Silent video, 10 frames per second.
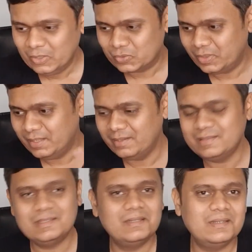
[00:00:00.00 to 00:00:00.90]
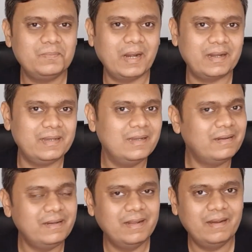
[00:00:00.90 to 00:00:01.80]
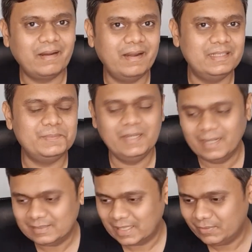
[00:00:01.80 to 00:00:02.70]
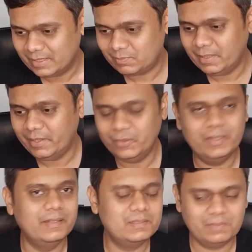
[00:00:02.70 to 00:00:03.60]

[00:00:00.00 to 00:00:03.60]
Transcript: so here is the practical read and write speed as i have explained you in this